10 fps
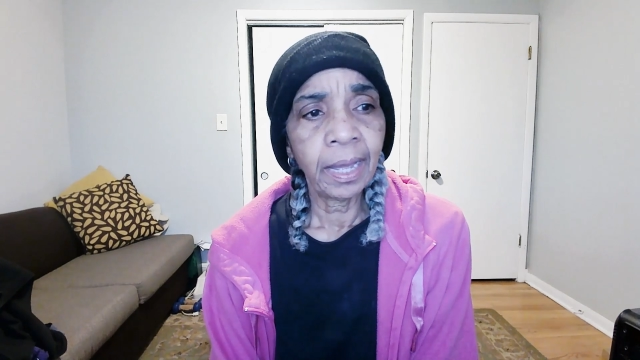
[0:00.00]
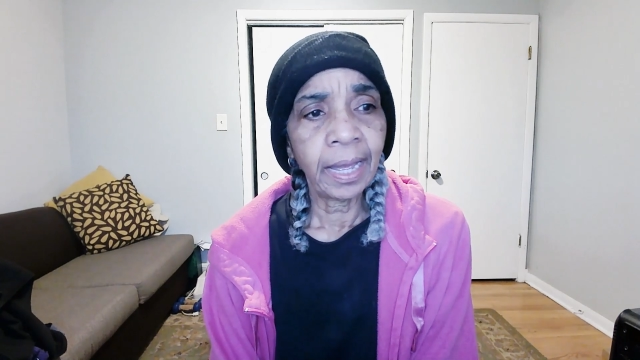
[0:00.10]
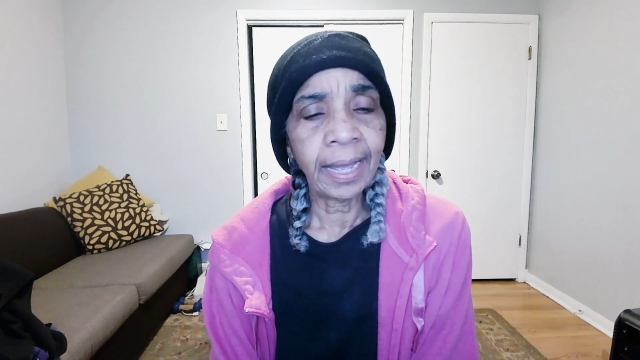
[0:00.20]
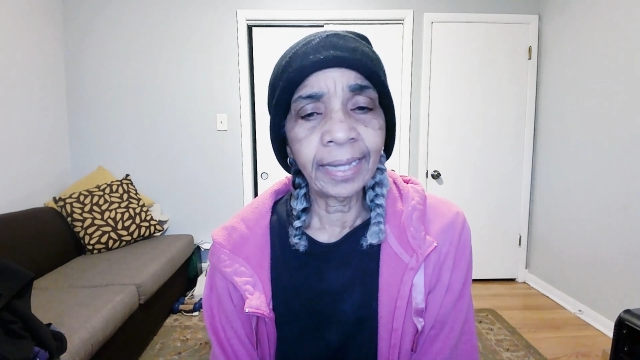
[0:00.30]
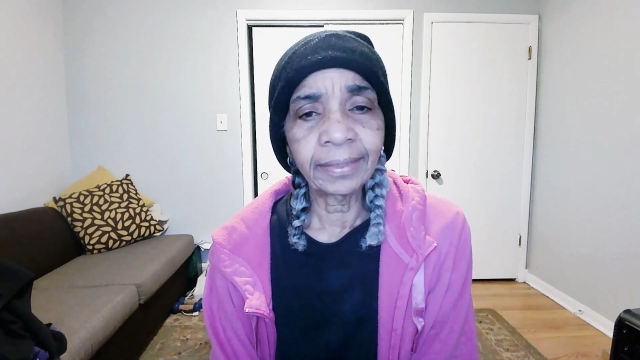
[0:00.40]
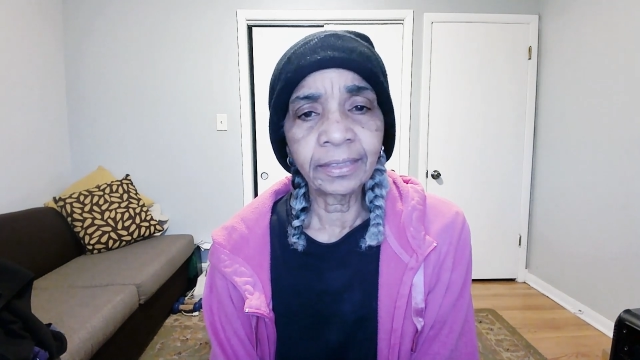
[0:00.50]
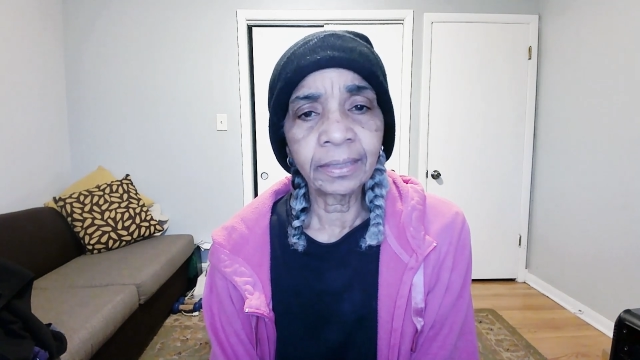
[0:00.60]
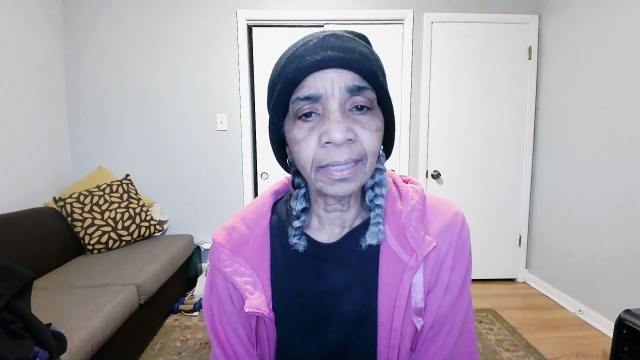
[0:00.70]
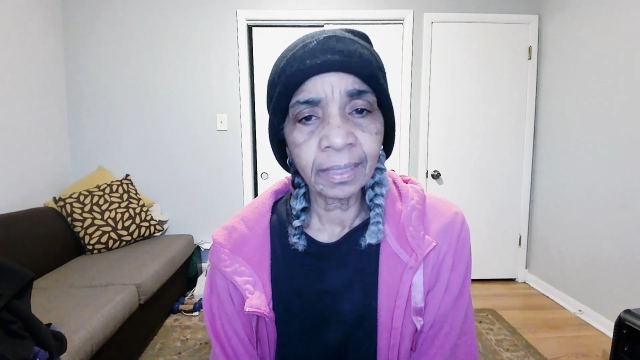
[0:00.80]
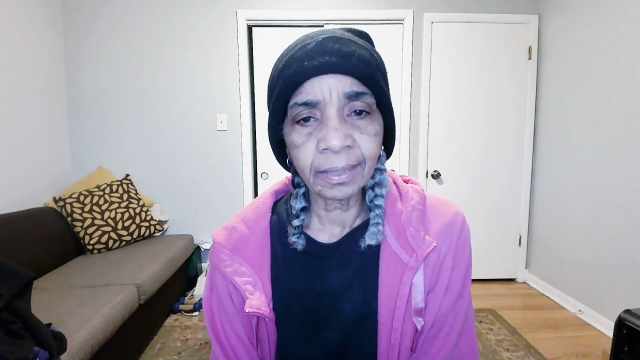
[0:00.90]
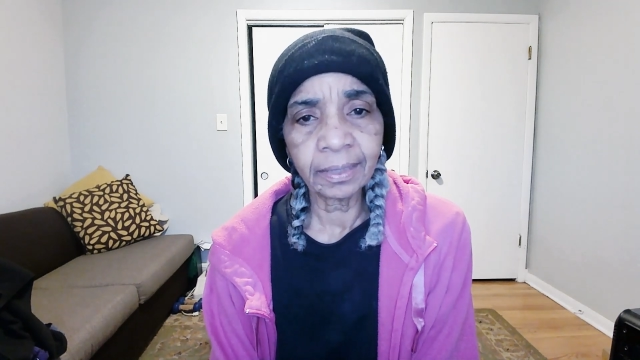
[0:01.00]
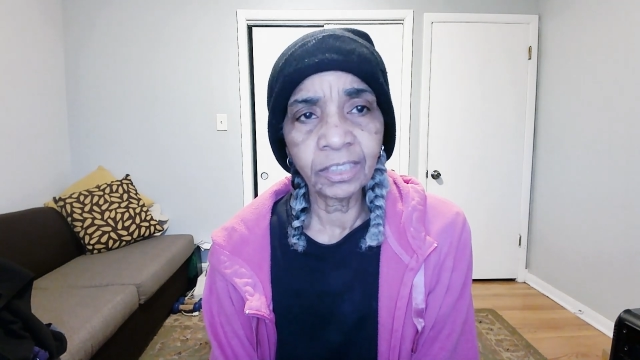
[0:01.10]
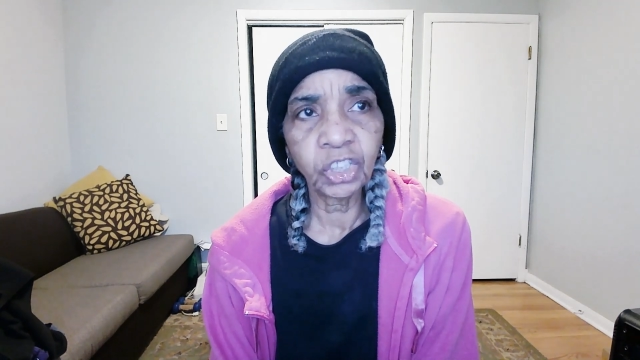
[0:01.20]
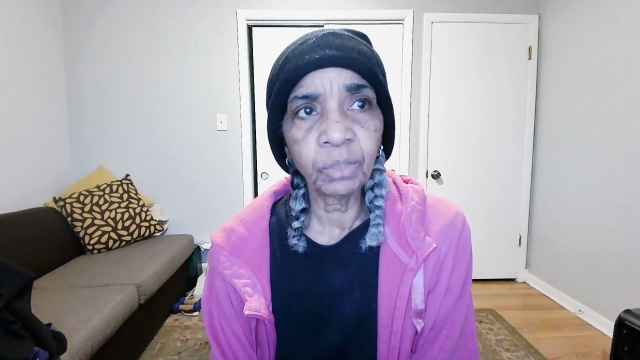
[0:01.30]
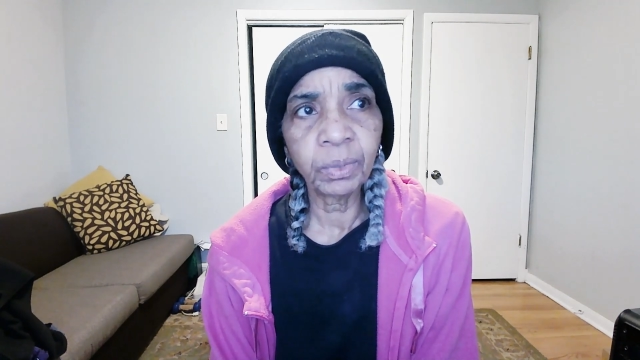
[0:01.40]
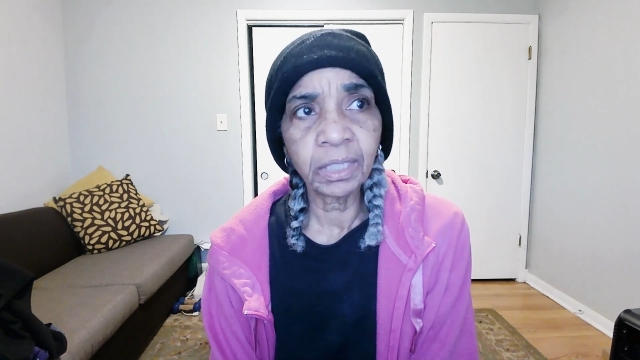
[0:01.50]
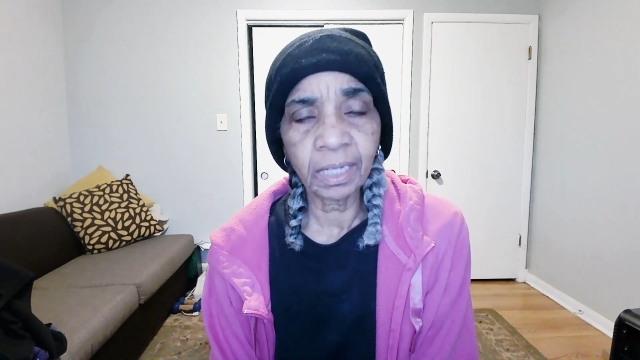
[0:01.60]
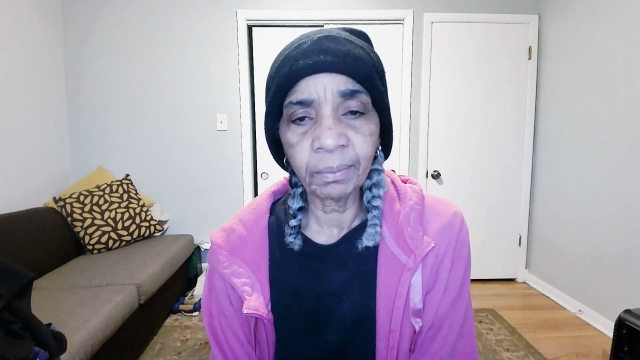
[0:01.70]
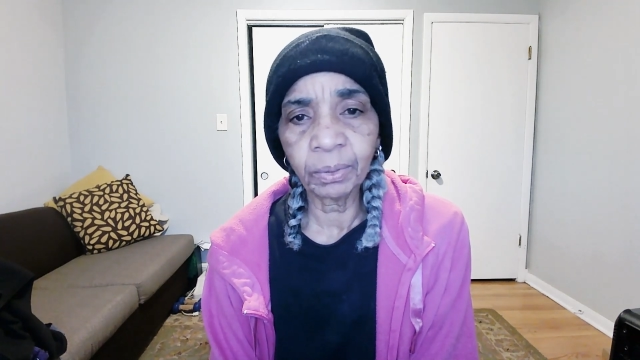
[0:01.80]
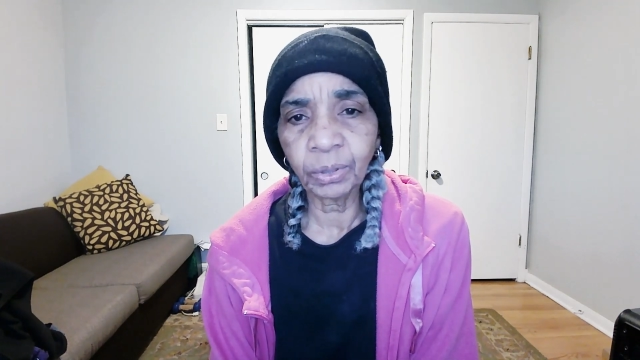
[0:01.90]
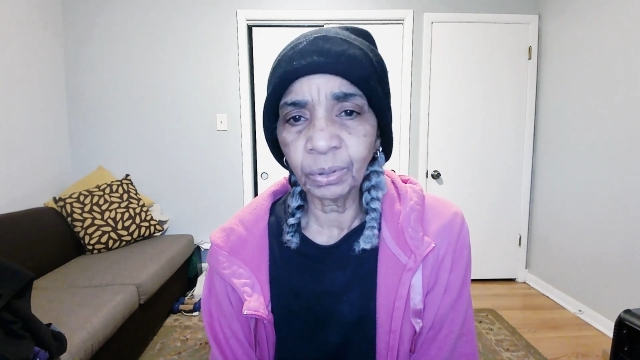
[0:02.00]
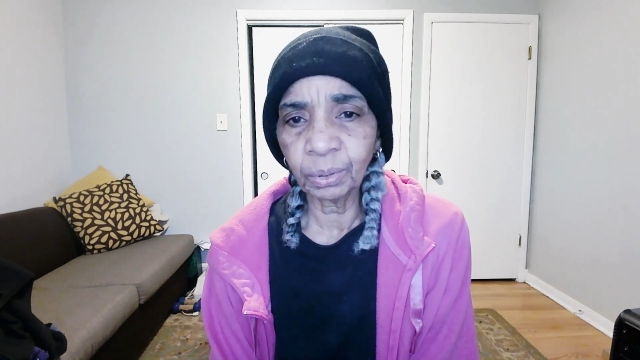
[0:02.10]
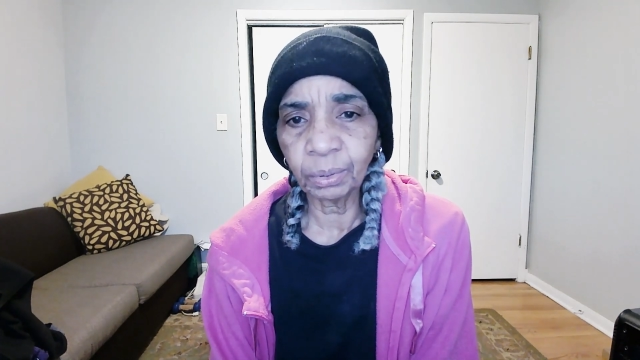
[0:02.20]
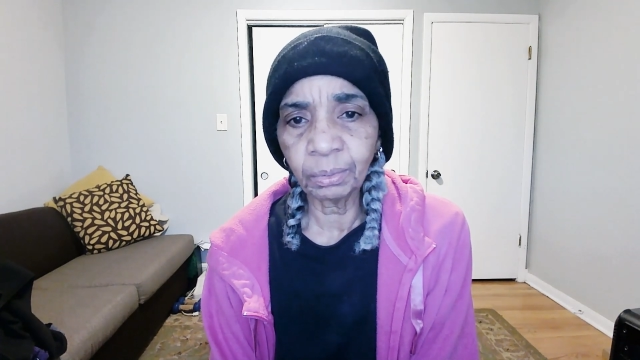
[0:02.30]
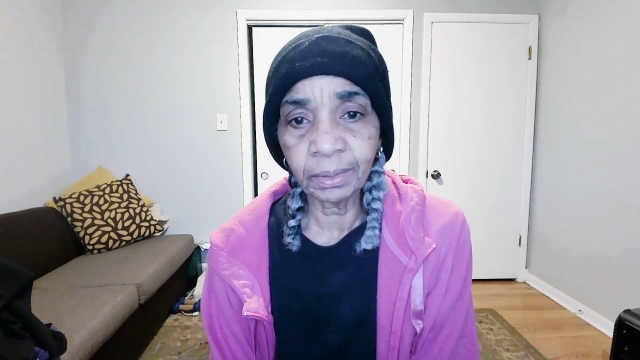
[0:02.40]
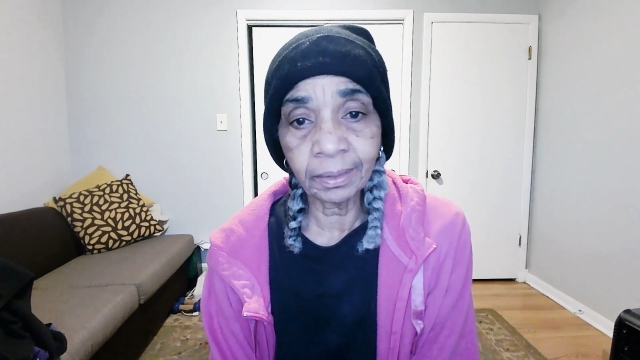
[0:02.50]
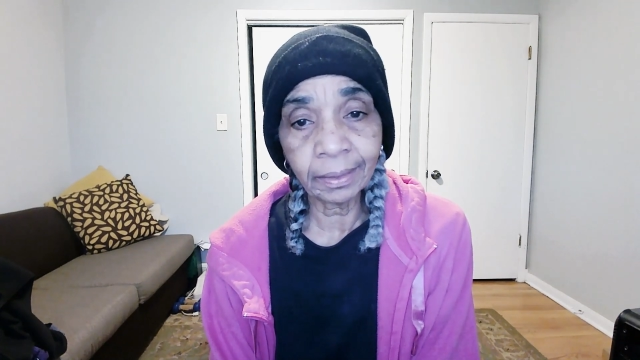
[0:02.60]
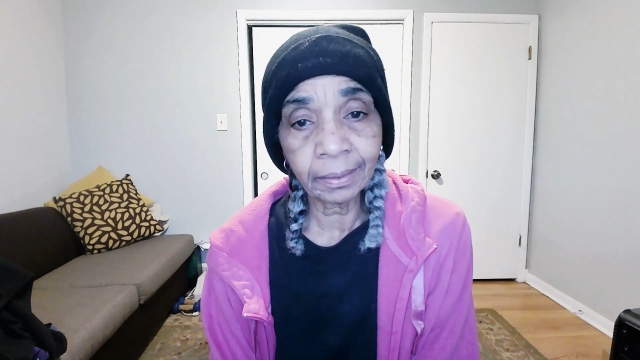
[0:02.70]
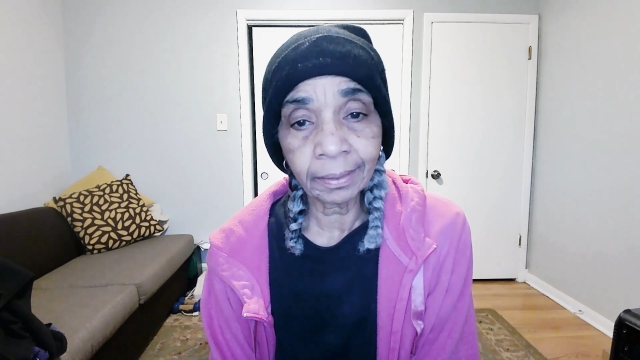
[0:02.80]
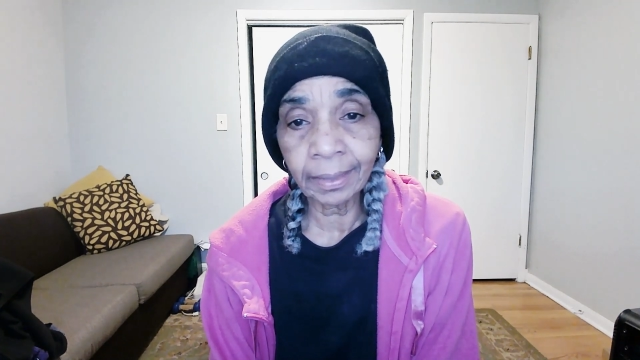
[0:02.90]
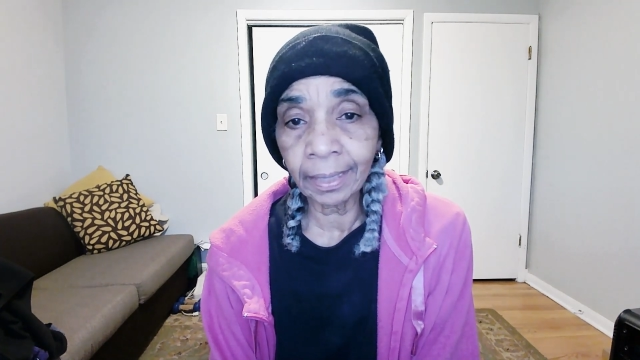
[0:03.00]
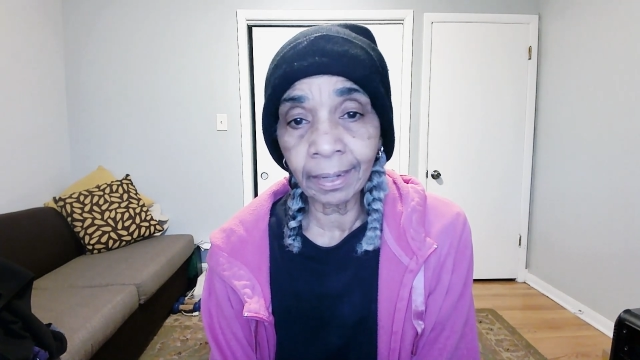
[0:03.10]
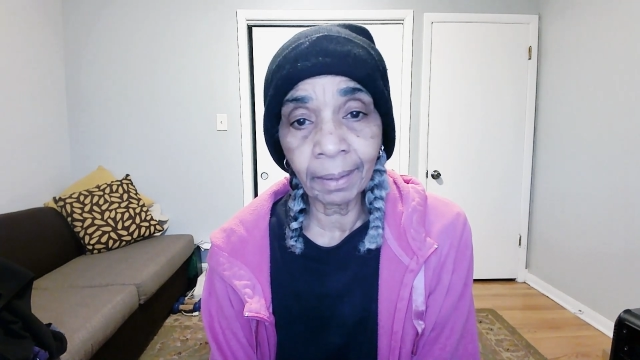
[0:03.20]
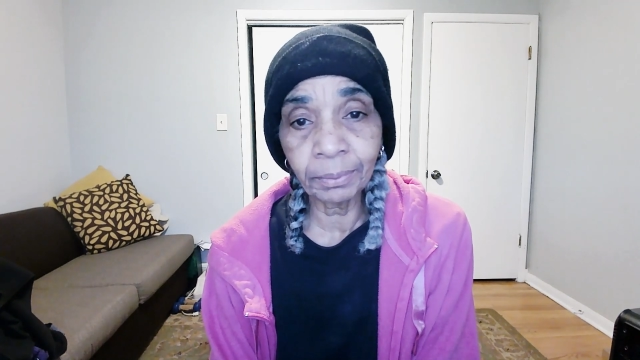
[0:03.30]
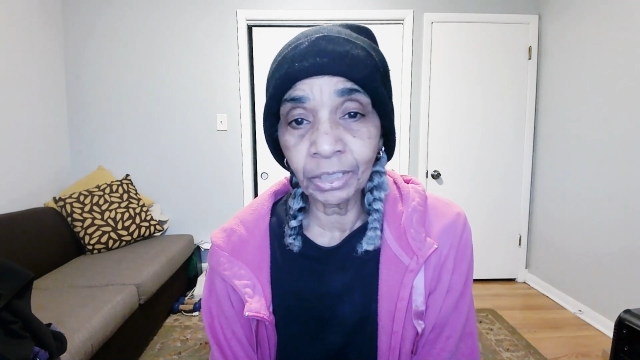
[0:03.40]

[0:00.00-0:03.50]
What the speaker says: And luckily, she was able to get up.